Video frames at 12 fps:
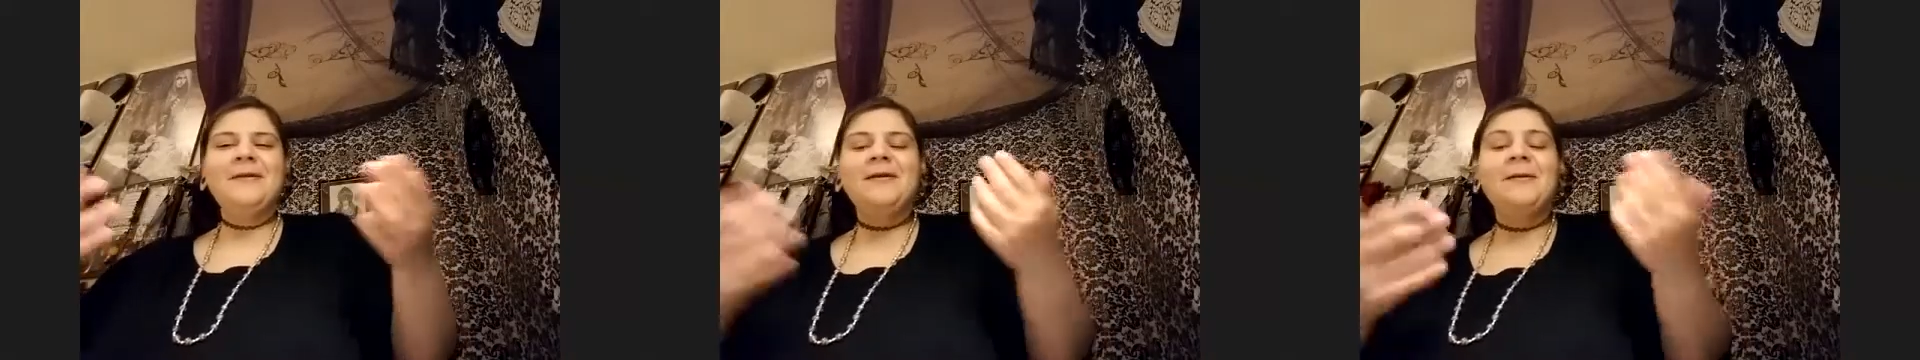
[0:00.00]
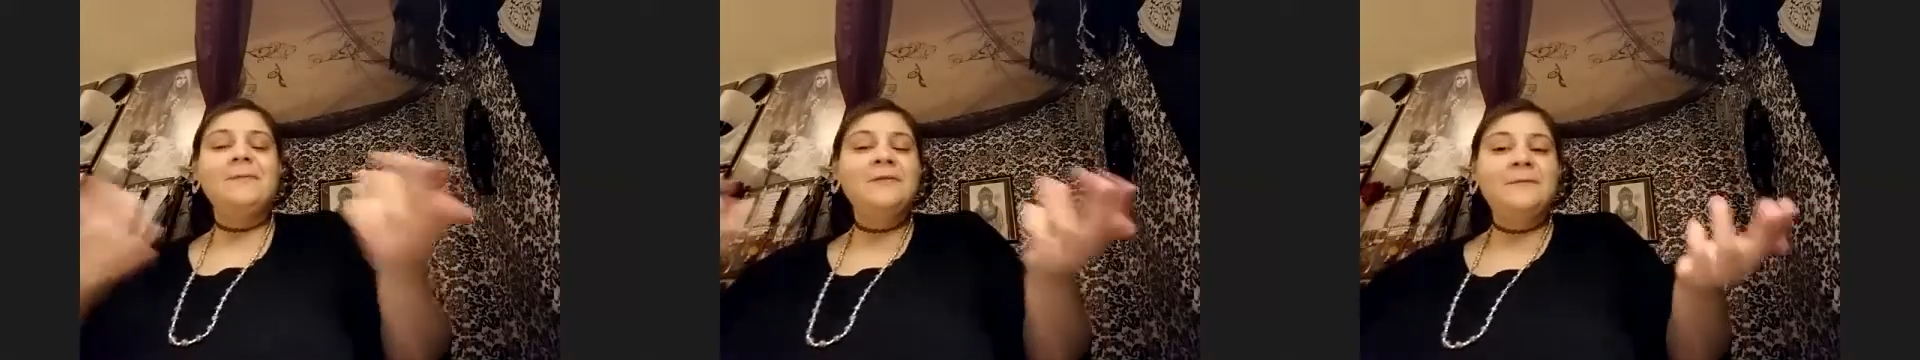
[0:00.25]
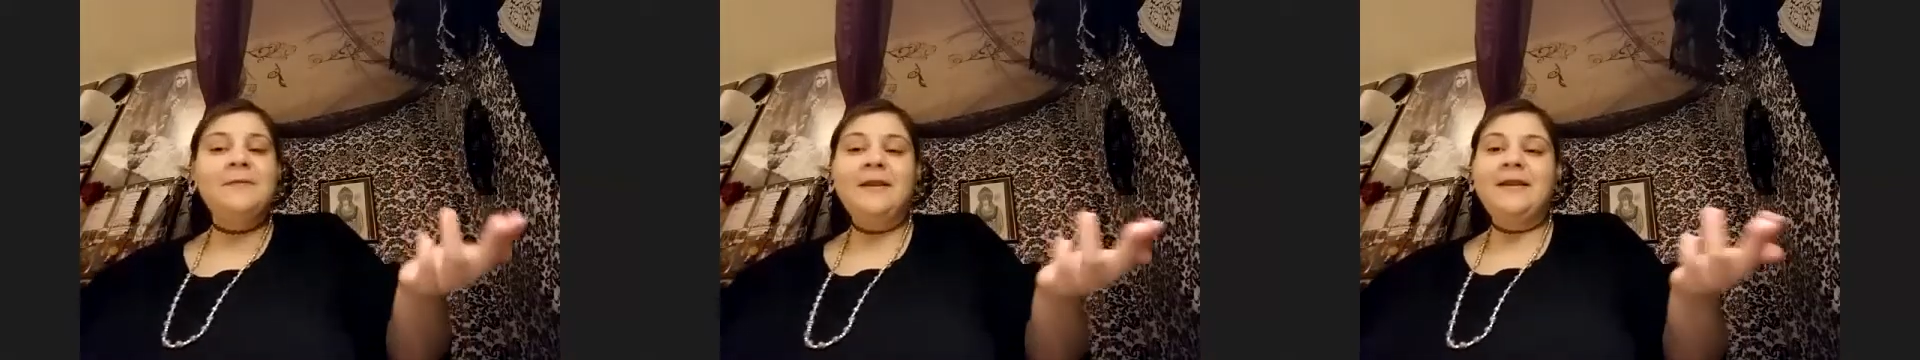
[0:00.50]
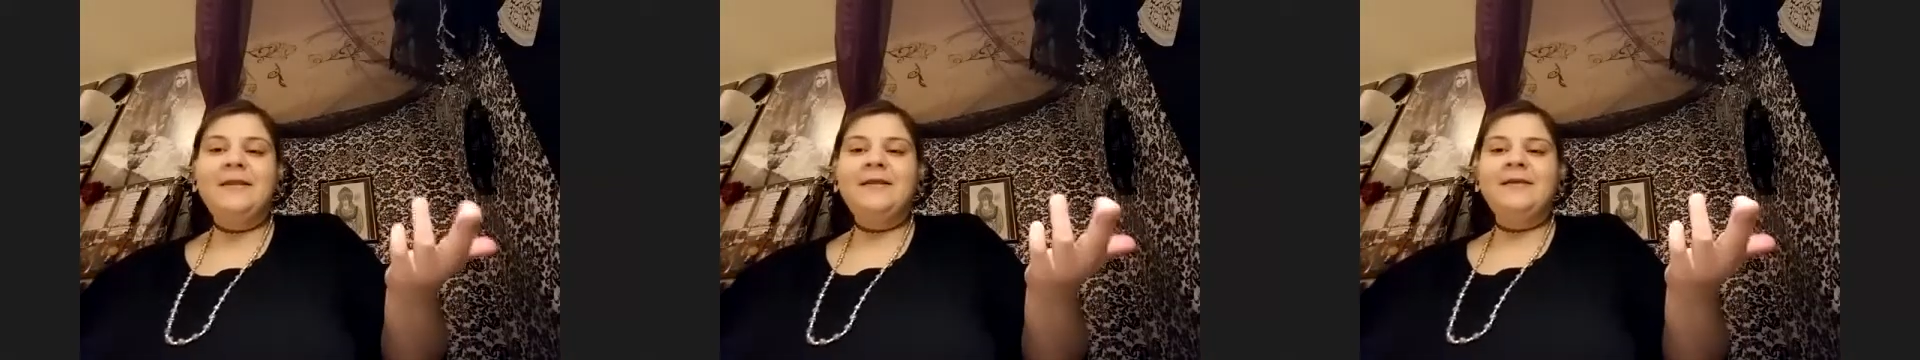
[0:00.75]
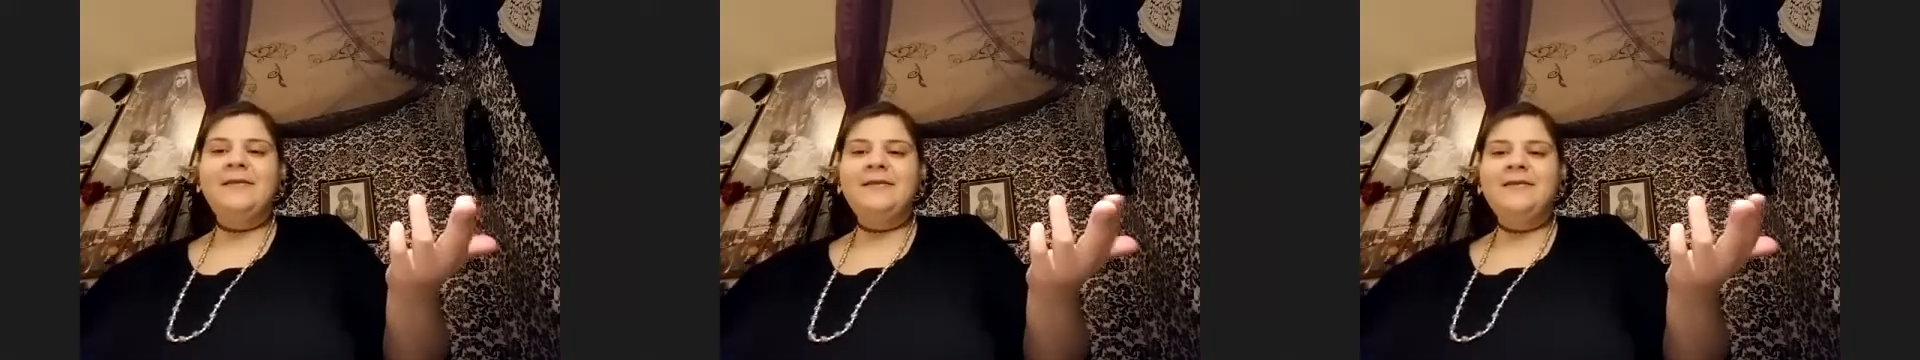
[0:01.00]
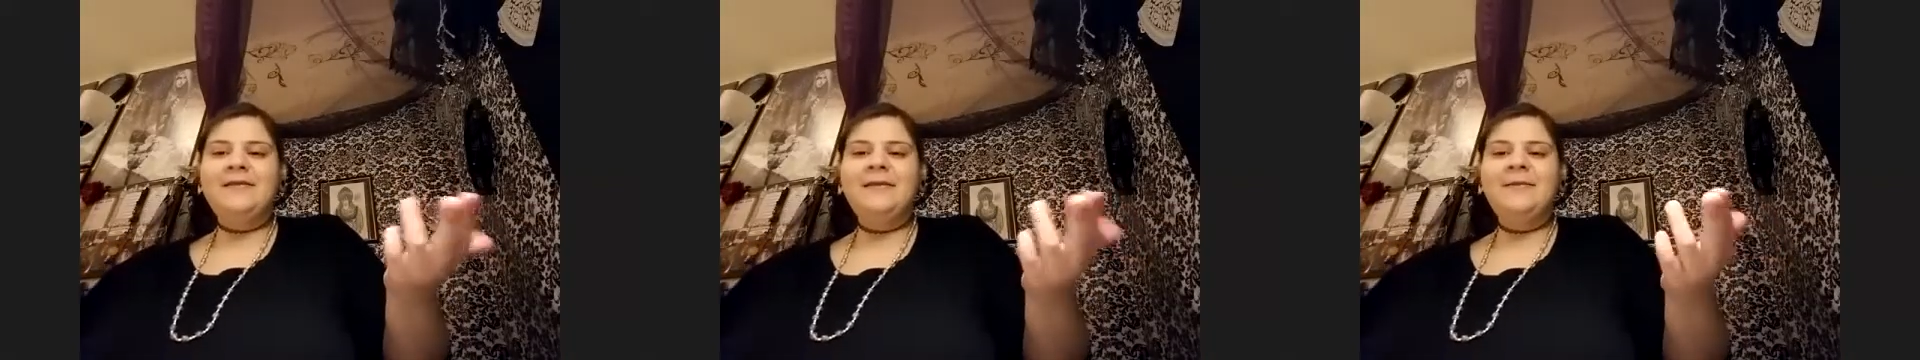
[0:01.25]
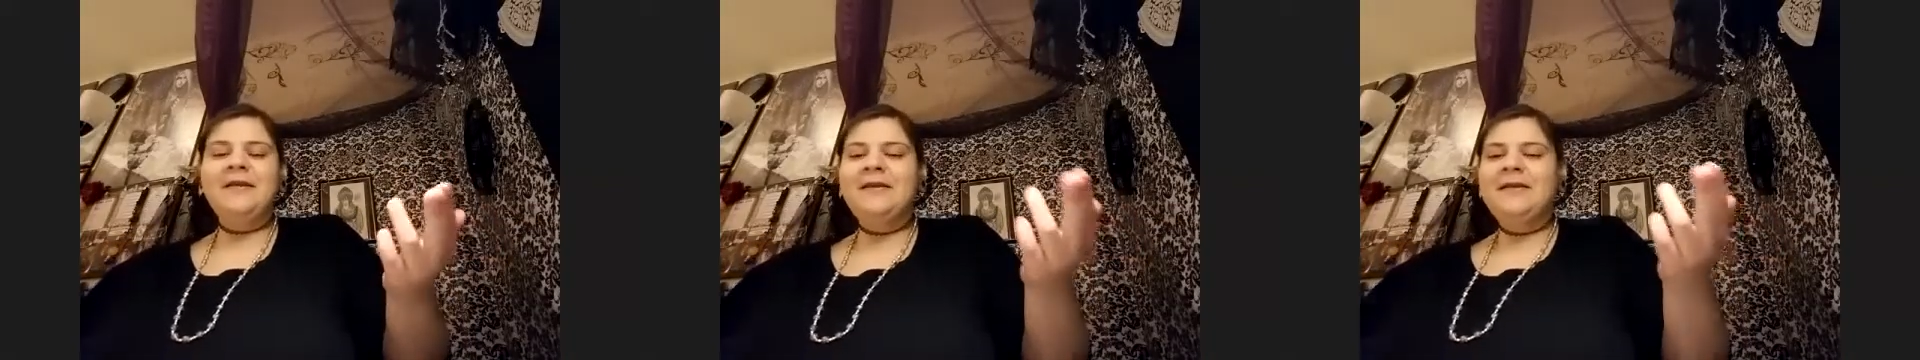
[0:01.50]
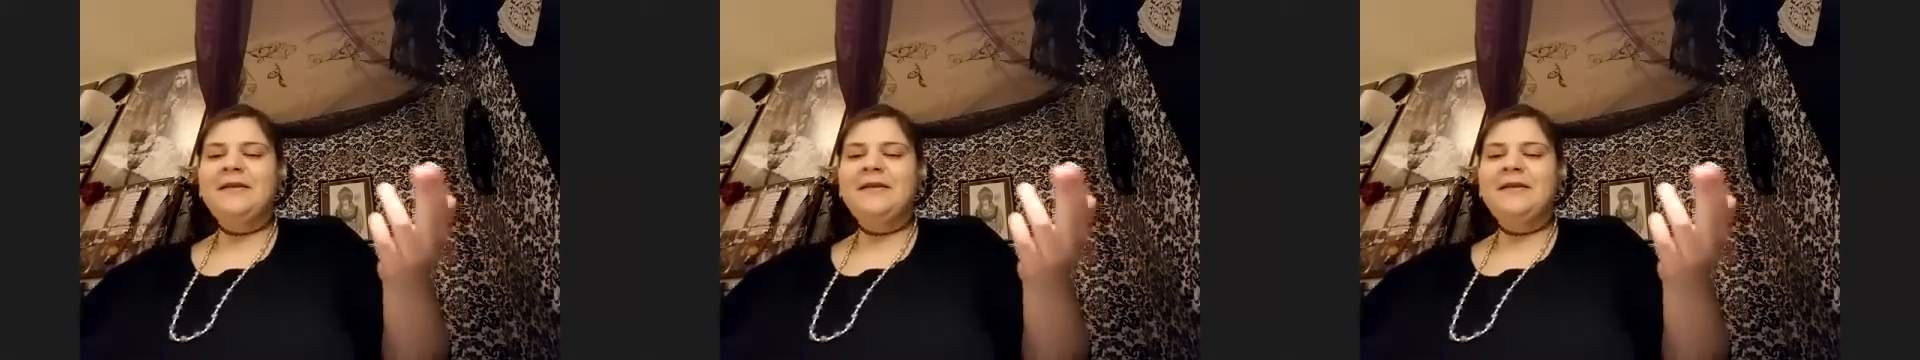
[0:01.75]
come to be because, I mean,